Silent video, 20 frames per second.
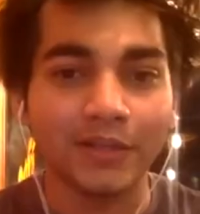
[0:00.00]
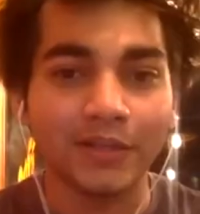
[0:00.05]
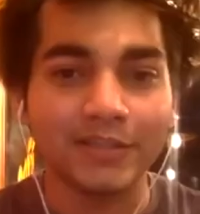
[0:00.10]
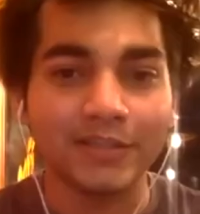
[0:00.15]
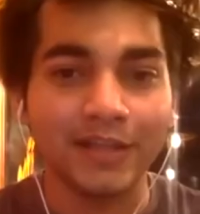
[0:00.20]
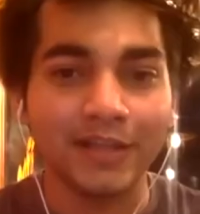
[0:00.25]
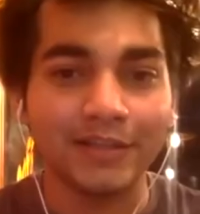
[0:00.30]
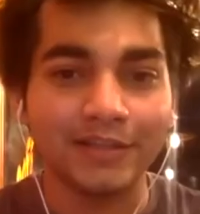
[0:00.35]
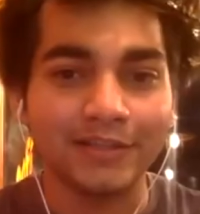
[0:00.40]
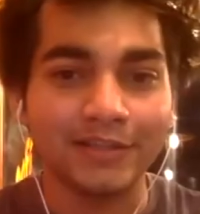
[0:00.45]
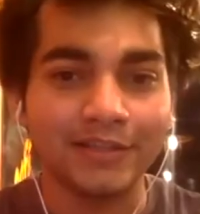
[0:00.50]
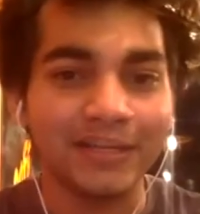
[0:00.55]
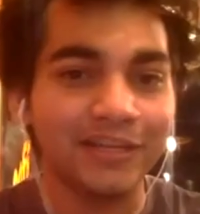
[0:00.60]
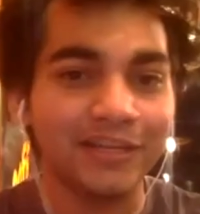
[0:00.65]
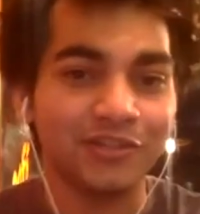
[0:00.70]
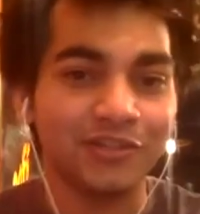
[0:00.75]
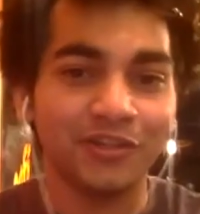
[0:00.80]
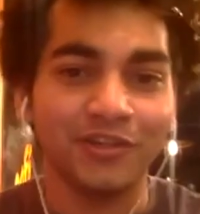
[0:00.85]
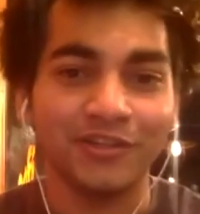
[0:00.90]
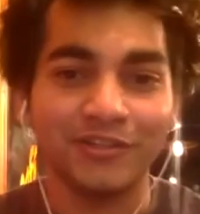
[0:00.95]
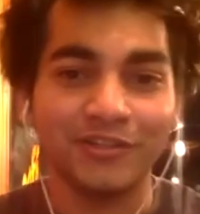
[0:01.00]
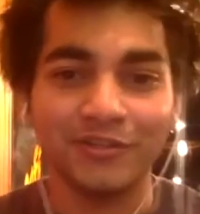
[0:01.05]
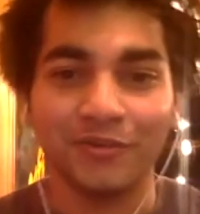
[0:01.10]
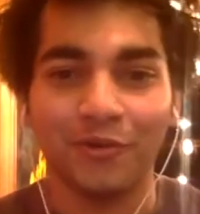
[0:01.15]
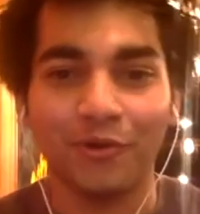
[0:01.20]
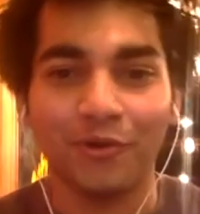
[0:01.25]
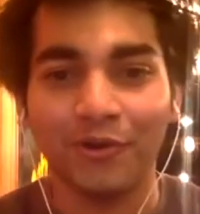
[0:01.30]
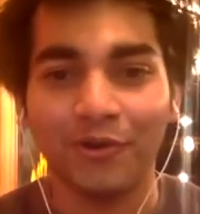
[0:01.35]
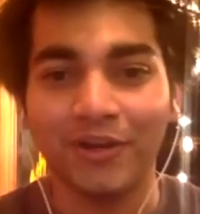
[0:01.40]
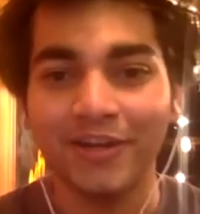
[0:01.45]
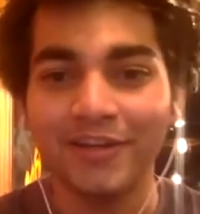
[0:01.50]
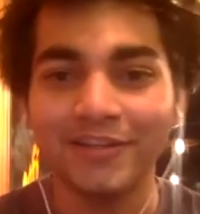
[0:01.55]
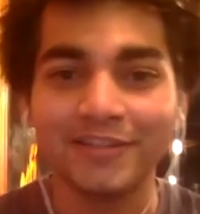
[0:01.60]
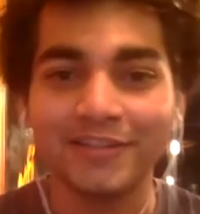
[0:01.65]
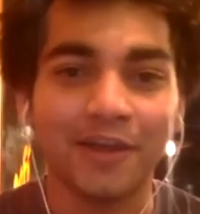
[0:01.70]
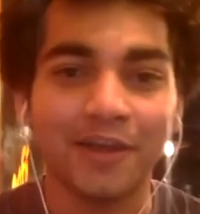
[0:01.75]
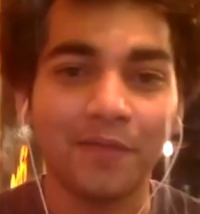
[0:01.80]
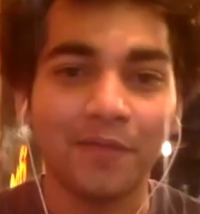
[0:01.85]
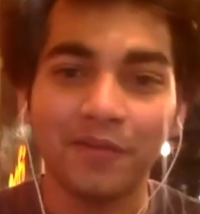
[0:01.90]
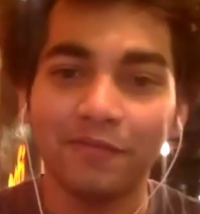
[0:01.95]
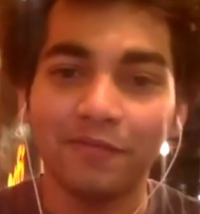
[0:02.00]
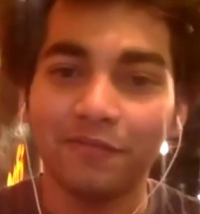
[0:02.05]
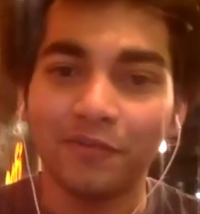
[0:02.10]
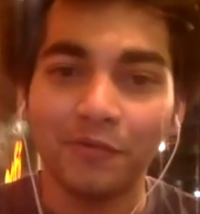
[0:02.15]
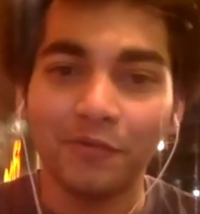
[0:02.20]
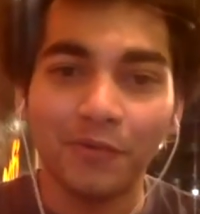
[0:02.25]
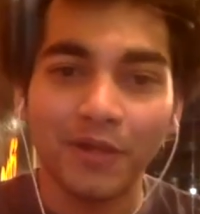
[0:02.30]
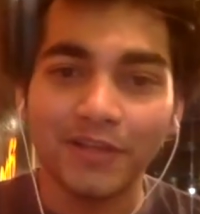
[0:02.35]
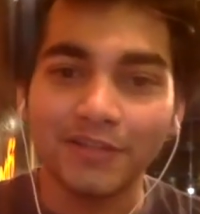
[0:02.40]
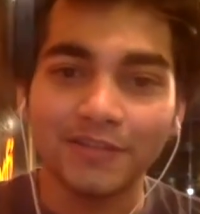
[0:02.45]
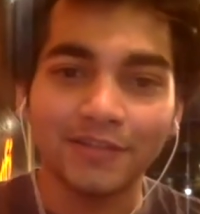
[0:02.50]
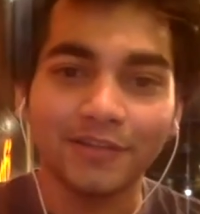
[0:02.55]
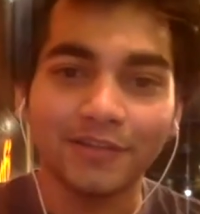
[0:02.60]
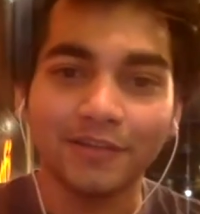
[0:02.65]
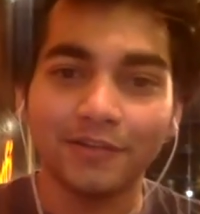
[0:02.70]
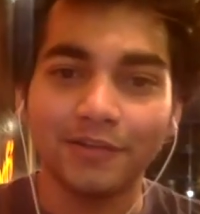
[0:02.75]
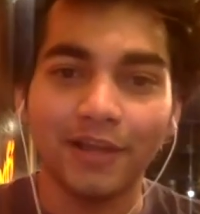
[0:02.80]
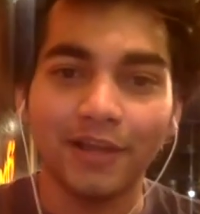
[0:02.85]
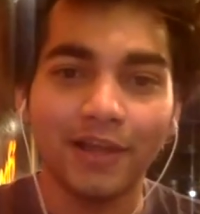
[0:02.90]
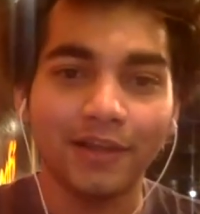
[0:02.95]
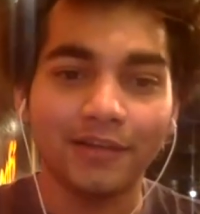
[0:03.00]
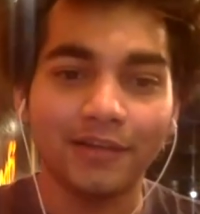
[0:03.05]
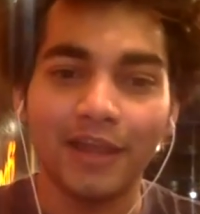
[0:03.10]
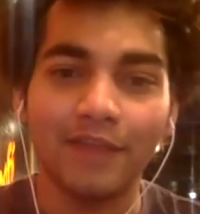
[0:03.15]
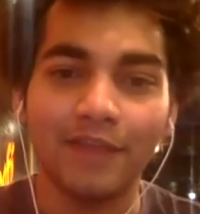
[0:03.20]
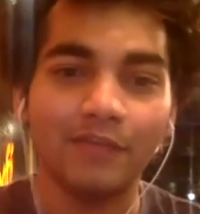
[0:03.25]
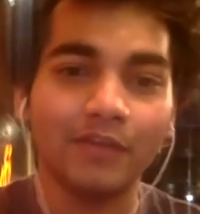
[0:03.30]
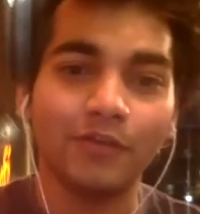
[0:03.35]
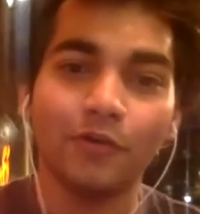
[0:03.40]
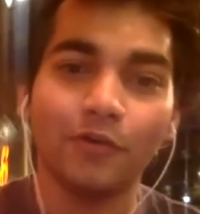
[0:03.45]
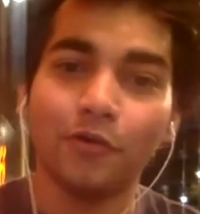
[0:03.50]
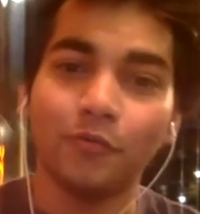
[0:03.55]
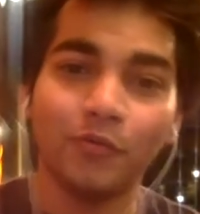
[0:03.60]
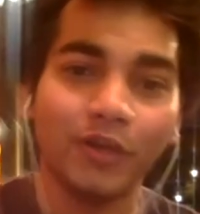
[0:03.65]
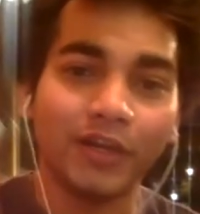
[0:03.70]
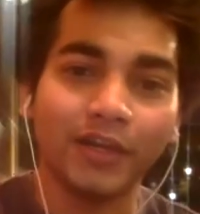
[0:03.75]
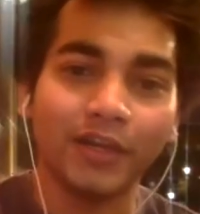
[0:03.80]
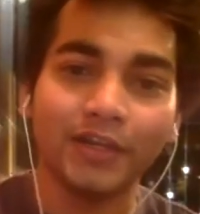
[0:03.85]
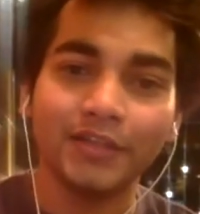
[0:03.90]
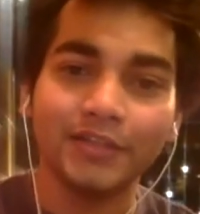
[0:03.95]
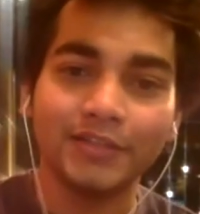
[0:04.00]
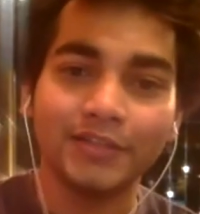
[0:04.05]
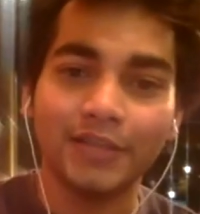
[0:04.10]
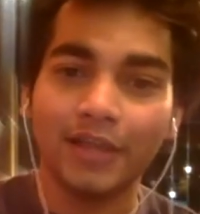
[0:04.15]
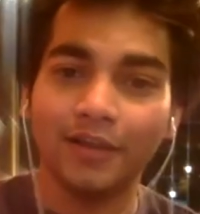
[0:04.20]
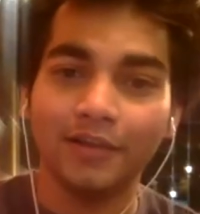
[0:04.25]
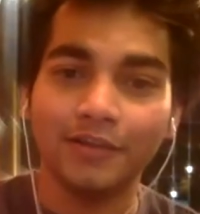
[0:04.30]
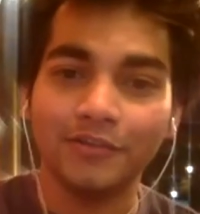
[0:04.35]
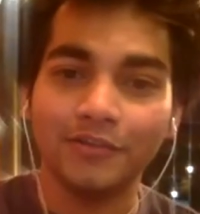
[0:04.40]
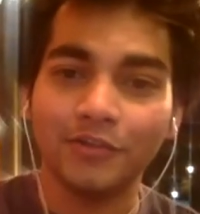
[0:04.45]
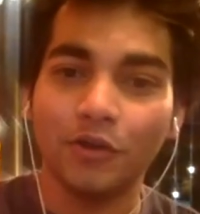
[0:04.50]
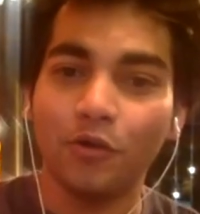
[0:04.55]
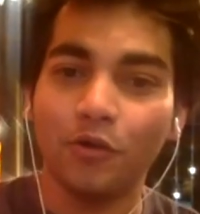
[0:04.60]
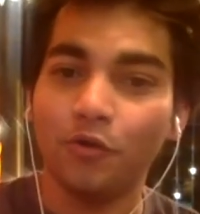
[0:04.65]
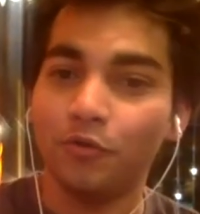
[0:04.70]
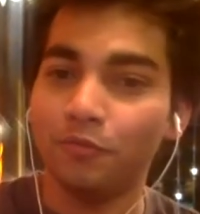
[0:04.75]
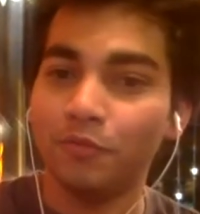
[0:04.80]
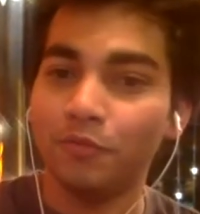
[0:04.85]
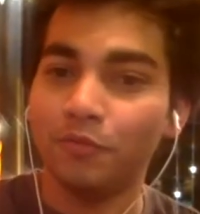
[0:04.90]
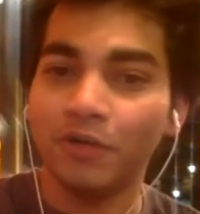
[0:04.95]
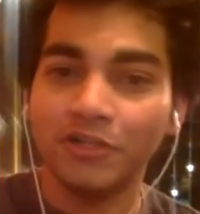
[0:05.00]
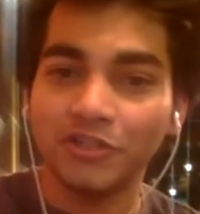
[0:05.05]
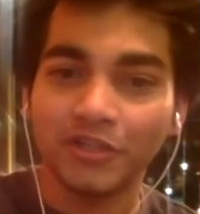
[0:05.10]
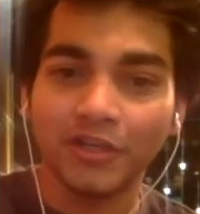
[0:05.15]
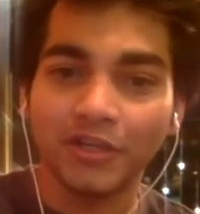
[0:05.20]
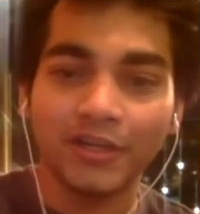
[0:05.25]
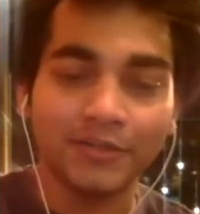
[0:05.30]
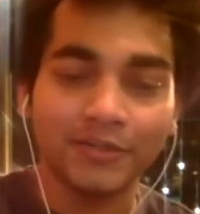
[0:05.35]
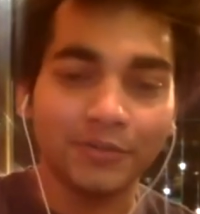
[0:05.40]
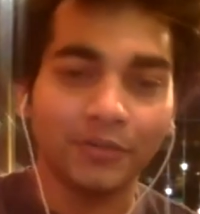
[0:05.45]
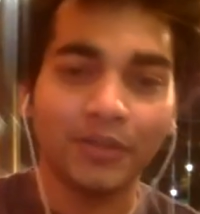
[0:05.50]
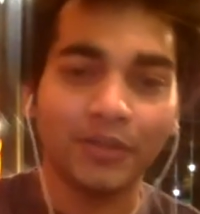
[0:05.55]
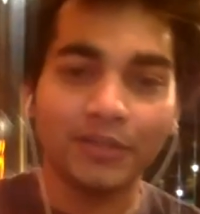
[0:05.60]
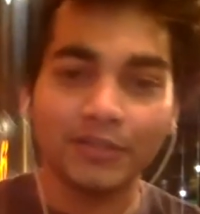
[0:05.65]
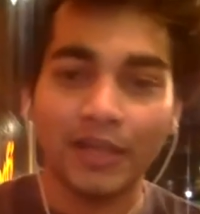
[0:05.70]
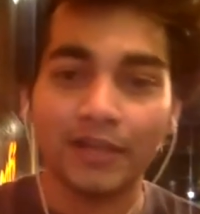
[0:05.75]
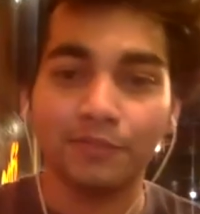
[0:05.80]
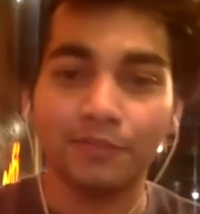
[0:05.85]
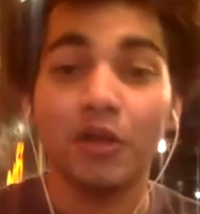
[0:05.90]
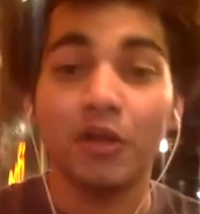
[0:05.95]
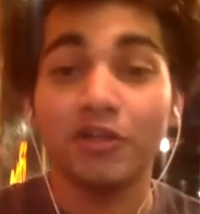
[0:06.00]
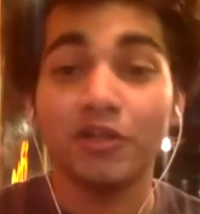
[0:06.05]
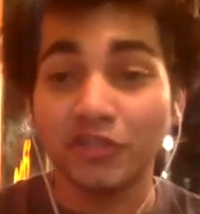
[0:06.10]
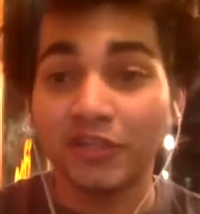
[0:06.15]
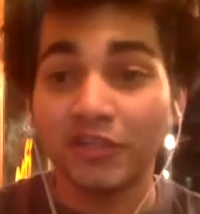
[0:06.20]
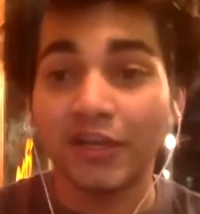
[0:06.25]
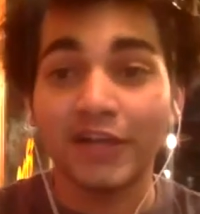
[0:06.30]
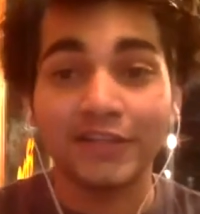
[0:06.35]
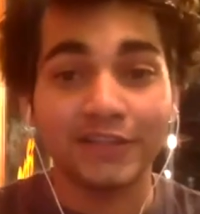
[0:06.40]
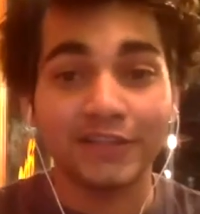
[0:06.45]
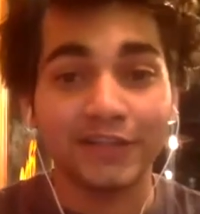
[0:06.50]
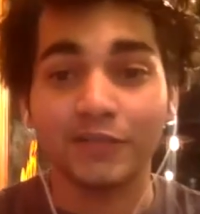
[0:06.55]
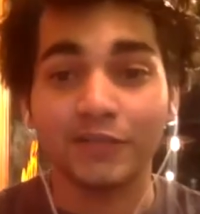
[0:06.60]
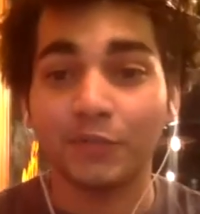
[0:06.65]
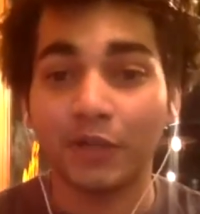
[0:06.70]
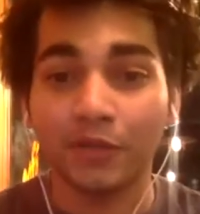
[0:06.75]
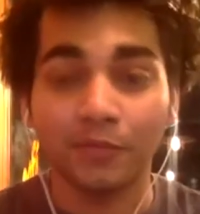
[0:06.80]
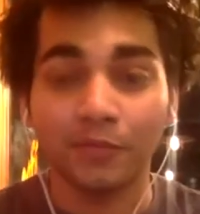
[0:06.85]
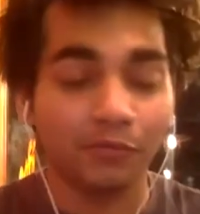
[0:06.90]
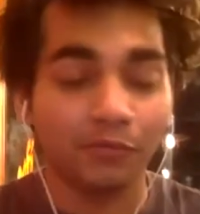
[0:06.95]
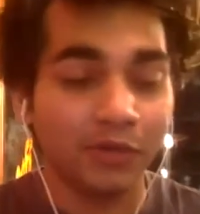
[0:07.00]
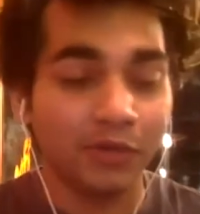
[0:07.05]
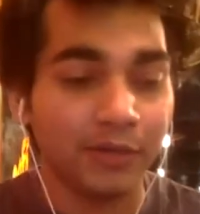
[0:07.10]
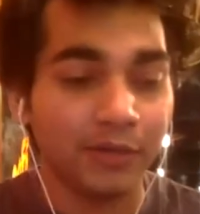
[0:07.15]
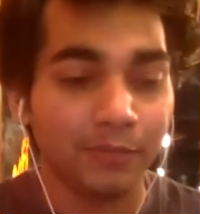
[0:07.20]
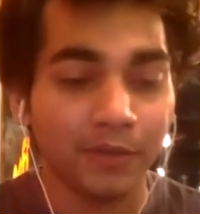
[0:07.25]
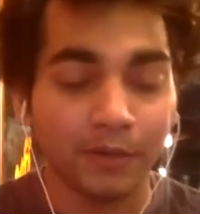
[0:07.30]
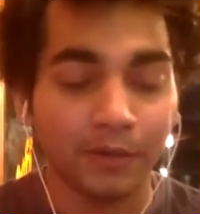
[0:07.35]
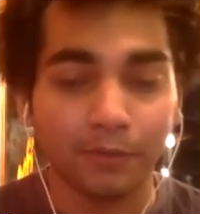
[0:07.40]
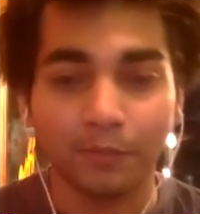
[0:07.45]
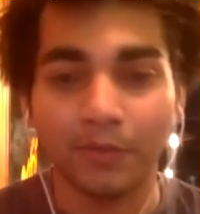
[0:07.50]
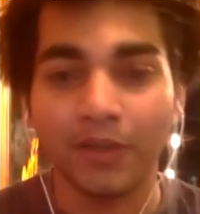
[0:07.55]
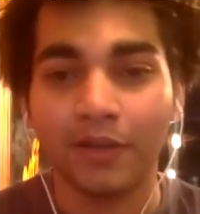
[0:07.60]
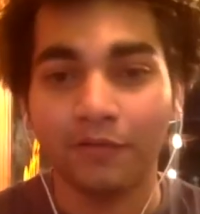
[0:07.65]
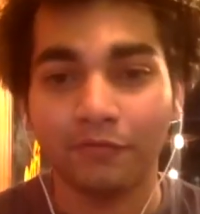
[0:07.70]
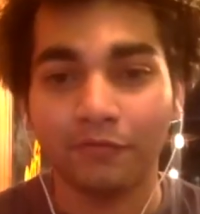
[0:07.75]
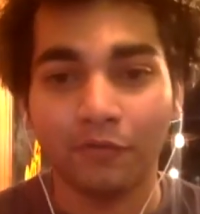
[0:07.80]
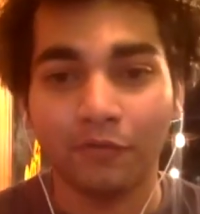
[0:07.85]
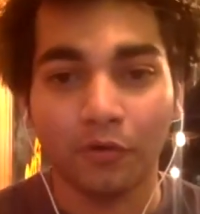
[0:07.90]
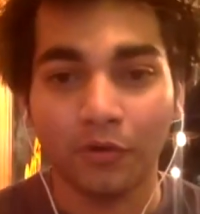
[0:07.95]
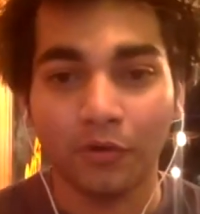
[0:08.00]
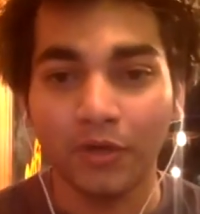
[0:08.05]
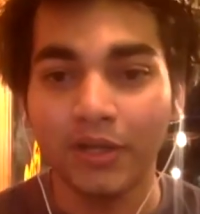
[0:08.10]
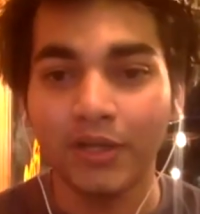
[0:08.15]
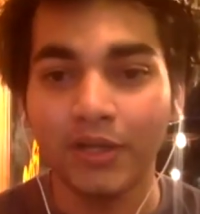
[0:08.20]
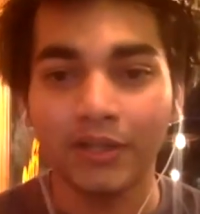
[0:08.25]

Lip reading: can sell T-shirts, or some influencer like David Dobrik can sell his own merchandise or things like merchandising has become a really big play for